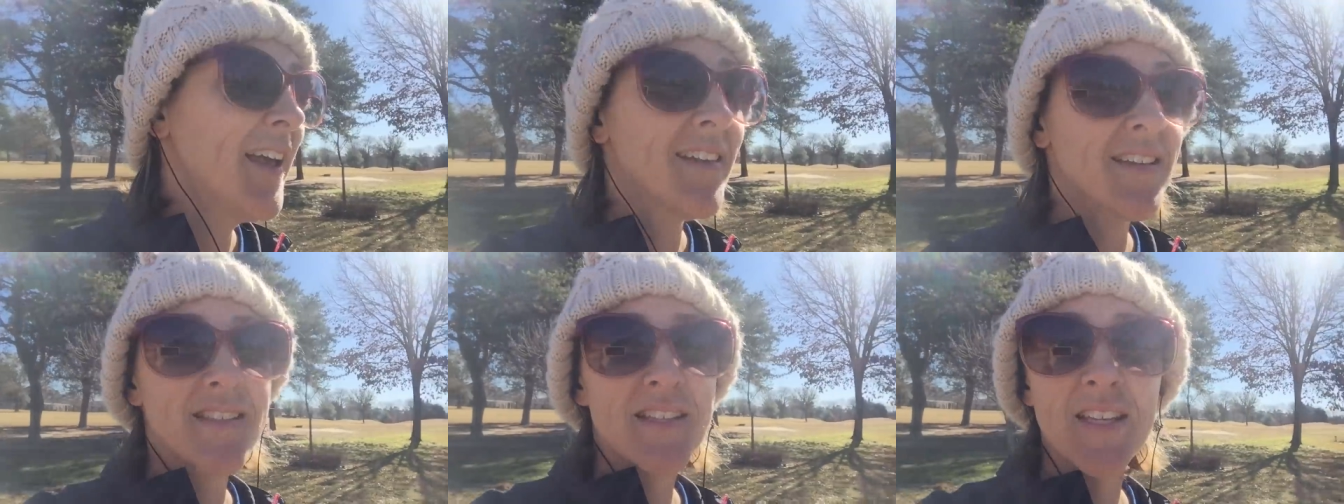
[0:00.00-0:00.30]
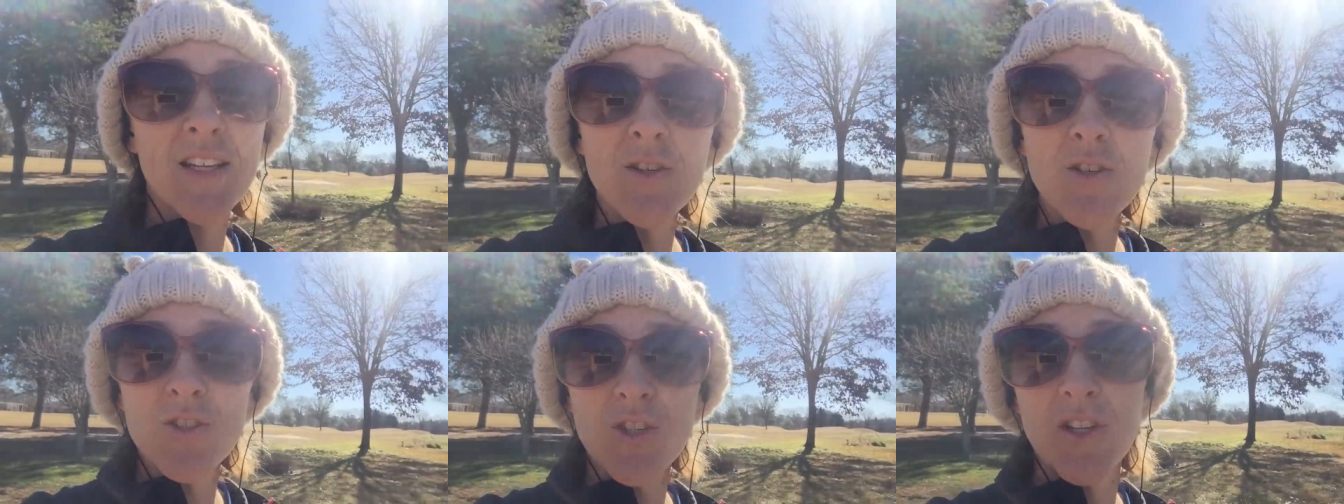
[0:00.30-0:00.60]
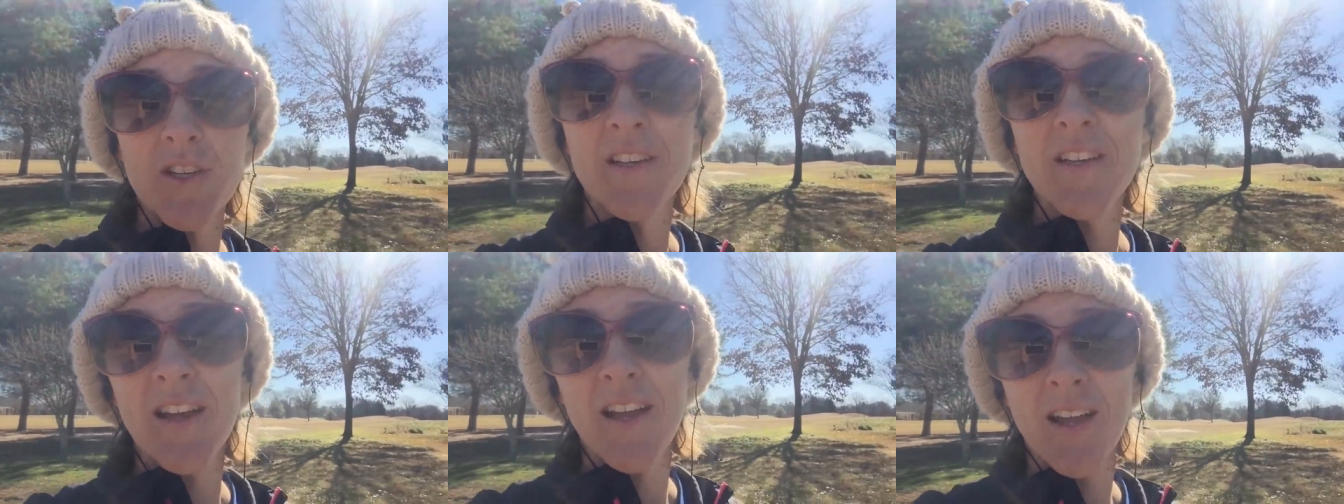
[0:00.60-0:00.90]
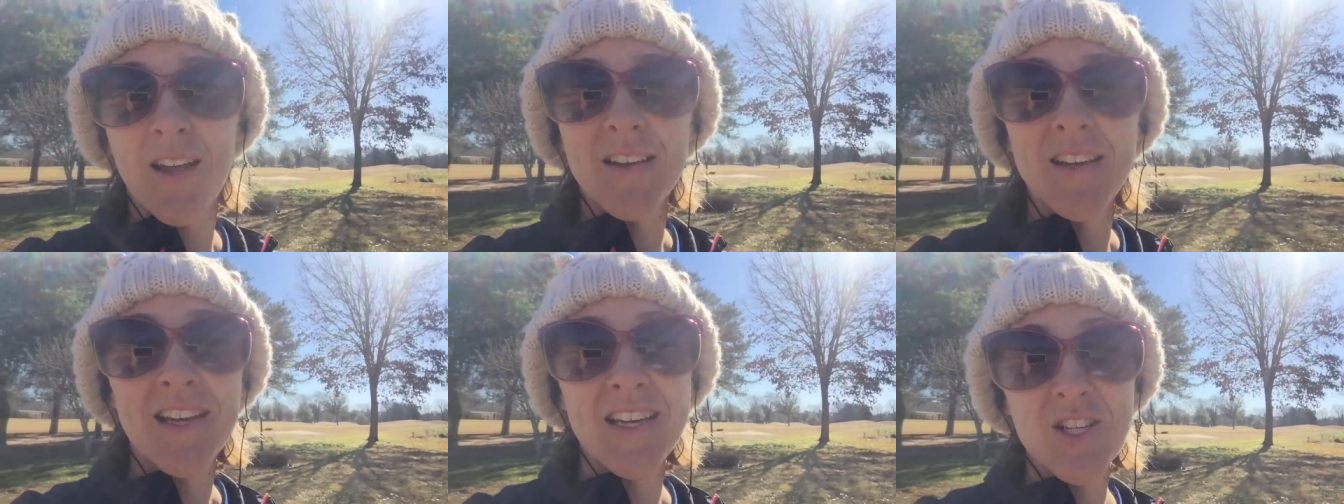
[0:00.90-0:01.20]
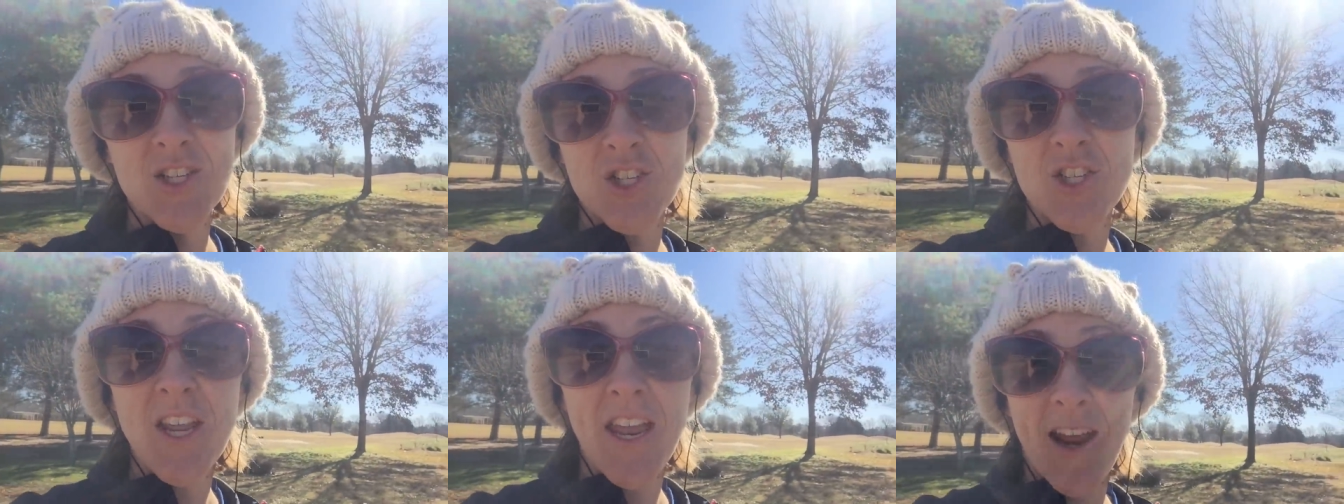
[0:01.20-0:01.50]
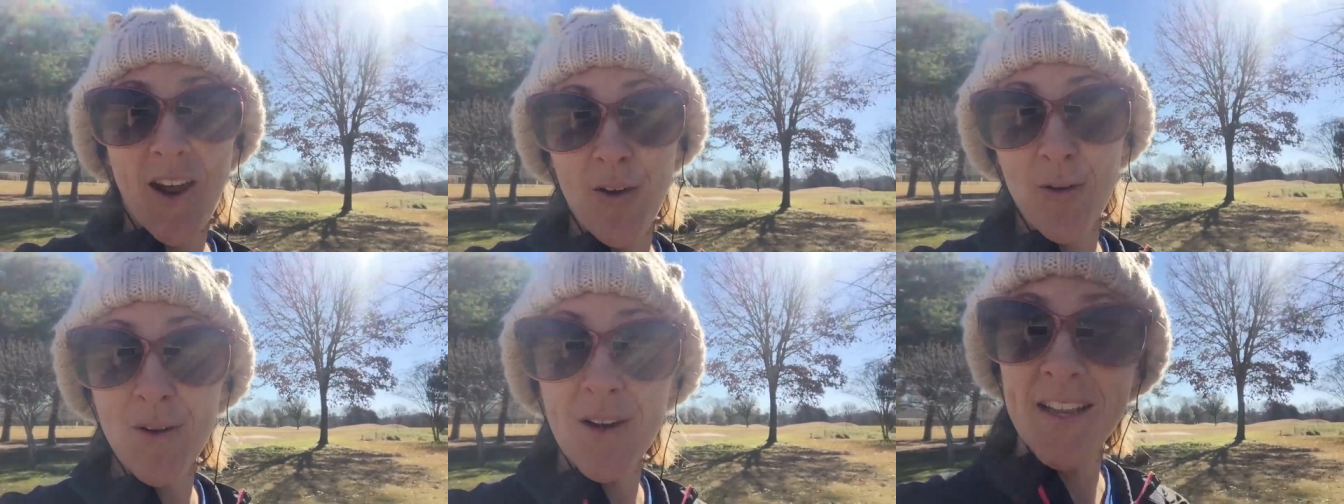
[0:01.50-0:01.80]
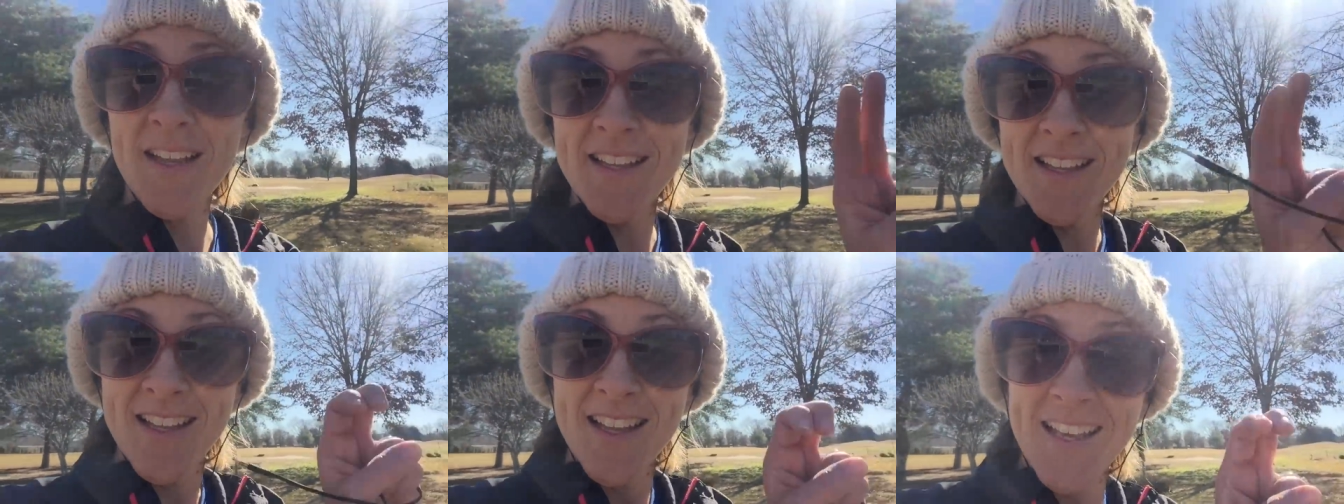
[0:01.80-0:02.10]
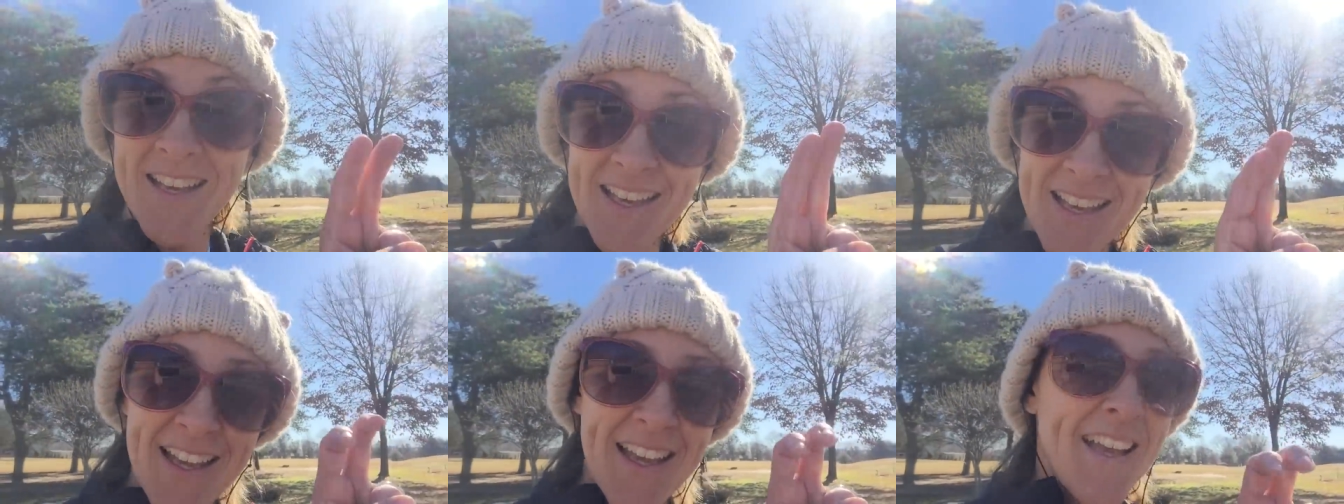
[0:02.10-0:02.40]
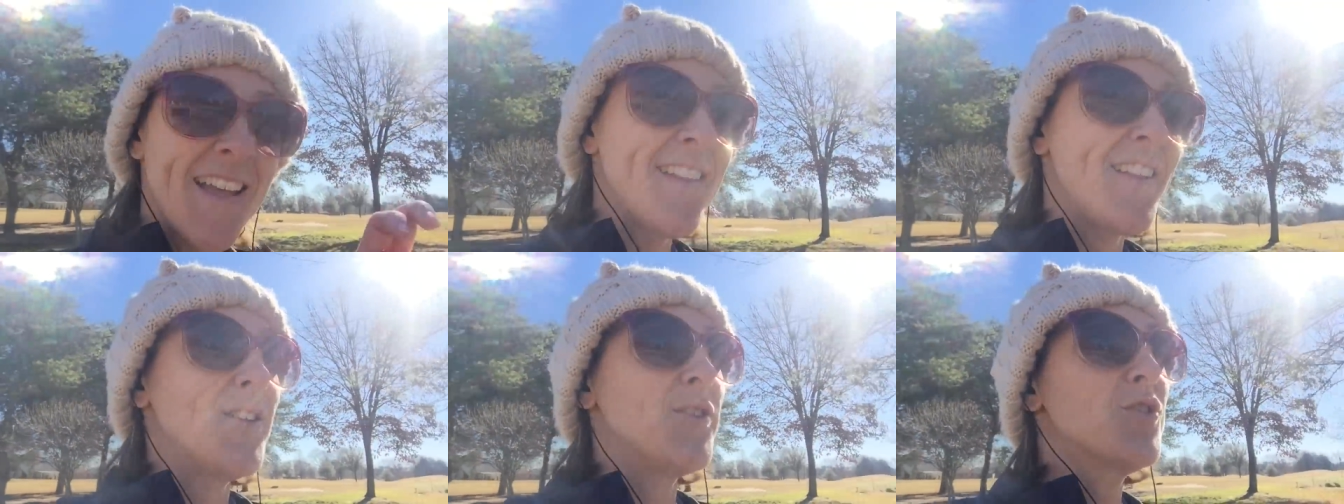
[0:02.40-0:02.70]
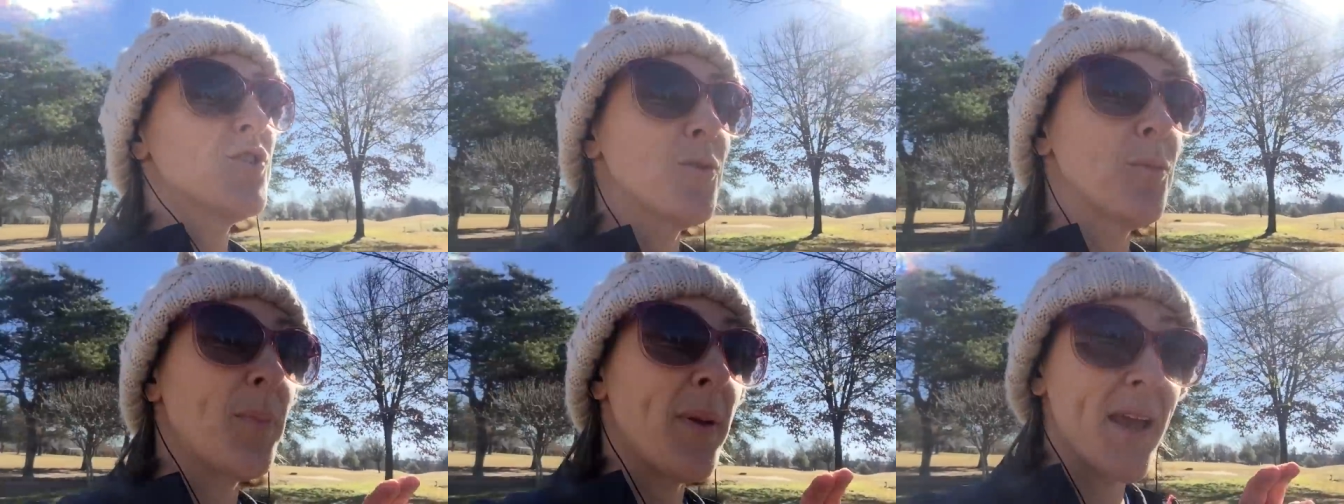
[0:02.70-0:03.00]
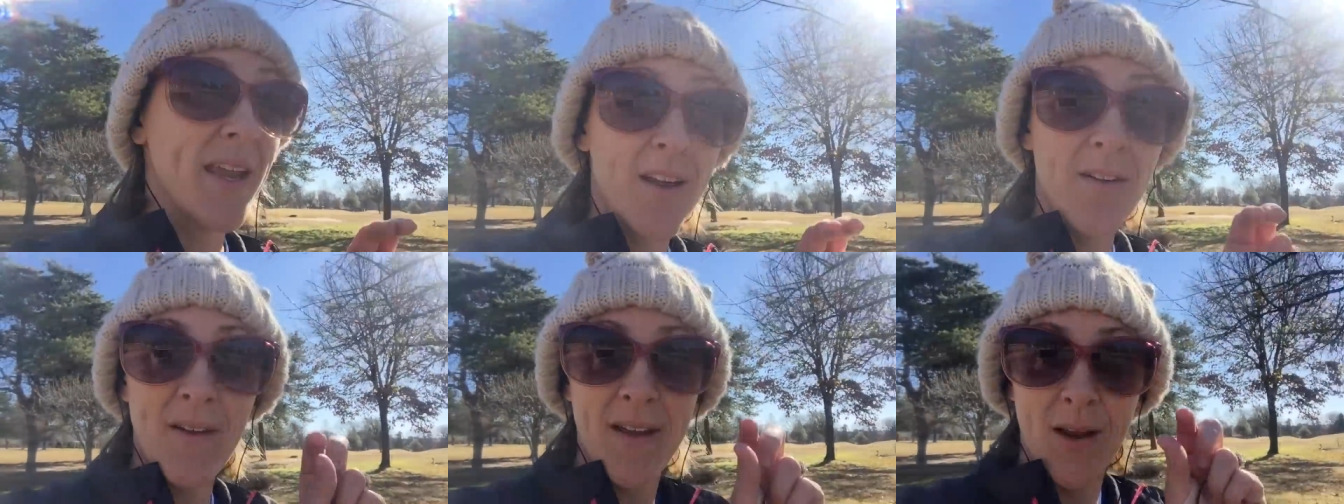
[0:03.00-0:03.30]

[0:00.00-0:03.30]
They say you should uh, niche down, that you should pick